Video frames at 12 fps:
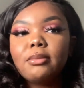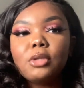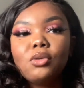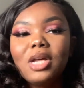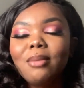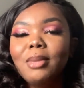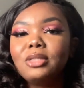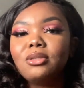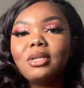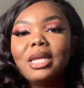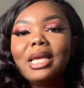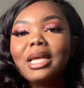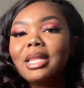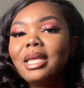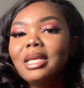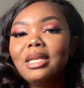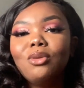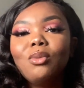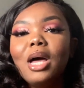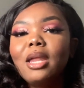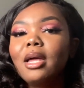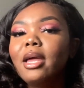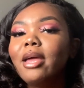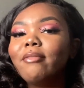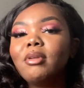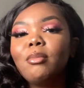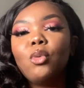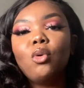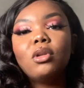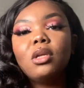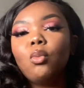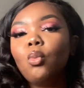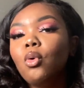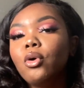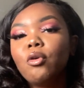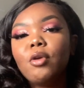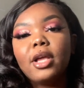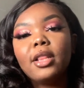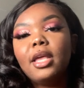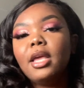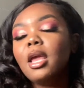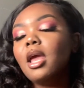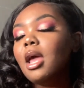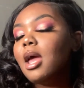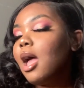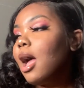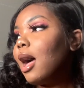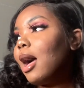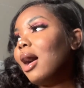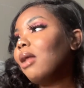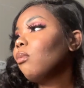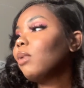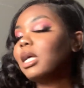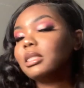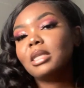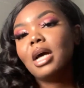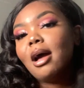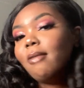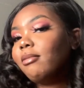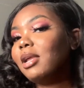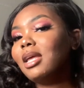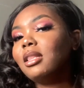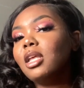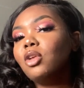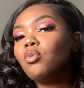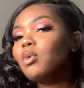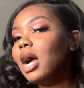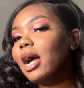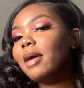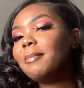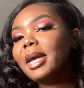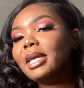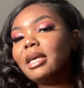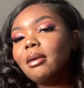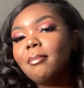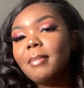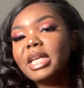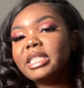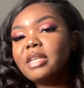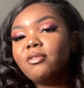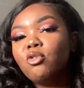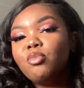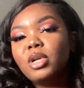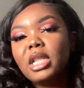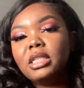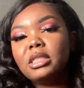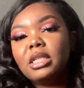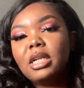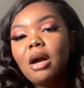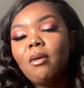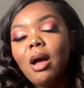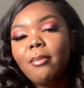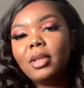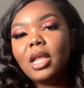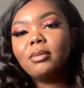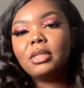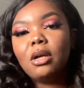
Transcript: Because you got to make sure they clean. You got to have the boiling water and clean. I don't got time for that. And then you got, it might get messy if you pull that shit out. I'm clumsy.